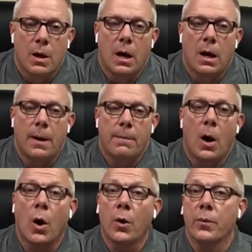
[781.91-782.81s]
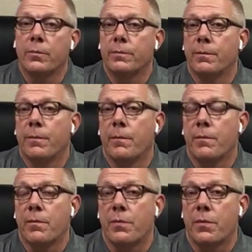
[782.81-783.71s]
uh, are
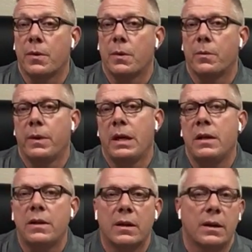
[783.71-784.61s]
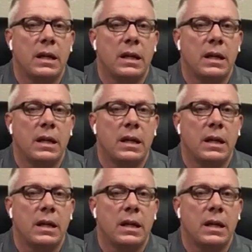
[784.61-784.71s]
in the